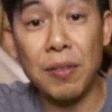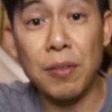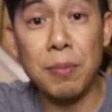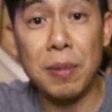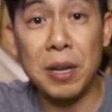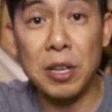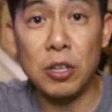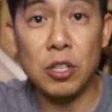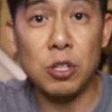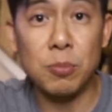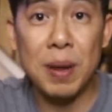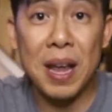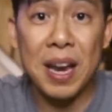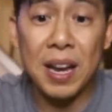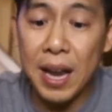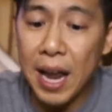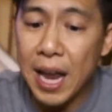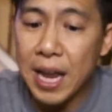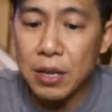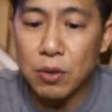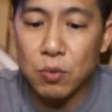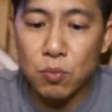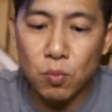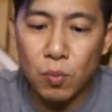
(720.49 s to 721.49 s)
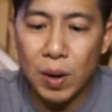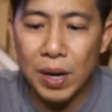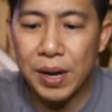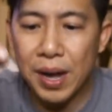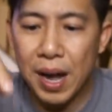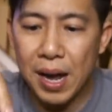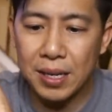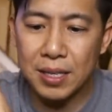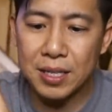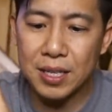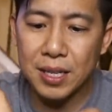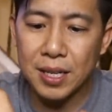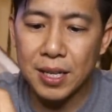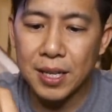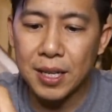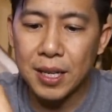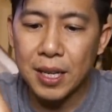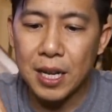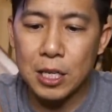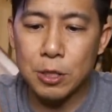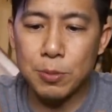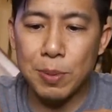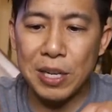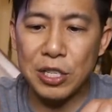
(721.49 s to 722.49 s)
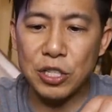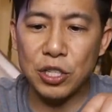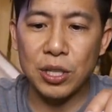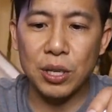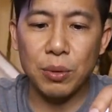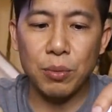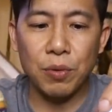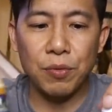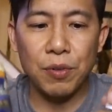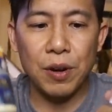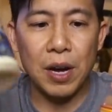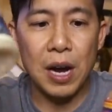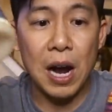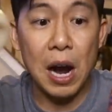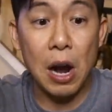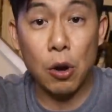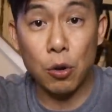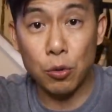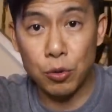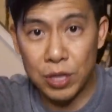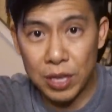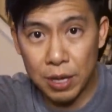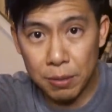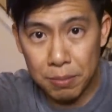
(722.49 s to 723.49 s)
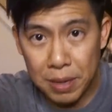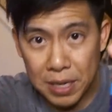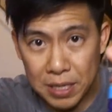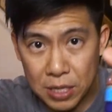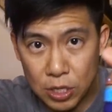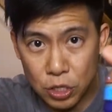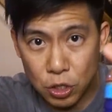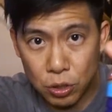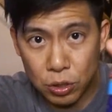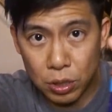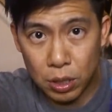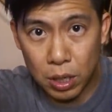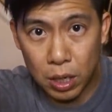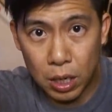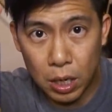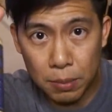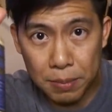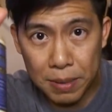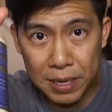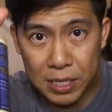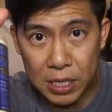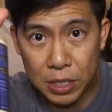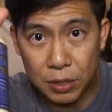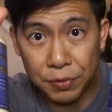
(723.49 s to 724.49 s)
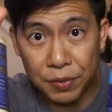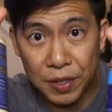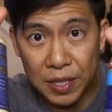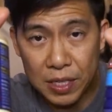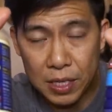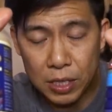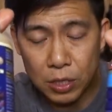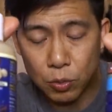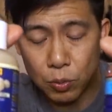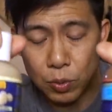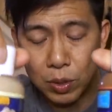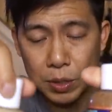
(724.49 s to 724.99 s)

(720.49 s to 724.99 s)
have the money to spend, hey, why not? Especially with ROE and mysis Feast as